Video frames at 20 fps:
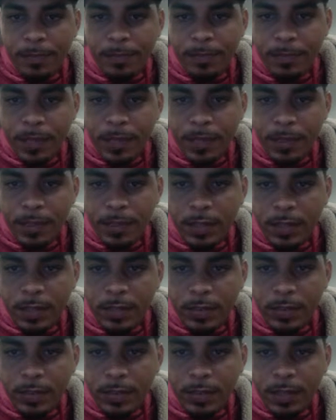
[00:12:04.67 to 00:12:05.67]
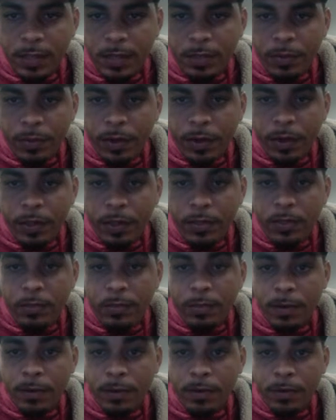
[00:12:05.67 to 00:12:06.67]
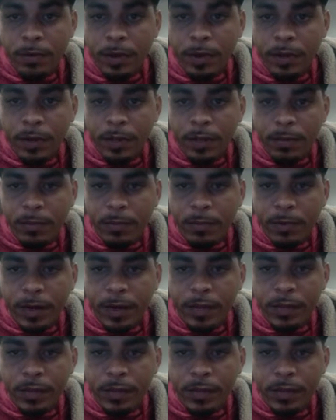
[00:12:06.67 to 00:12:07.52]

because that's where it's above the record label, right?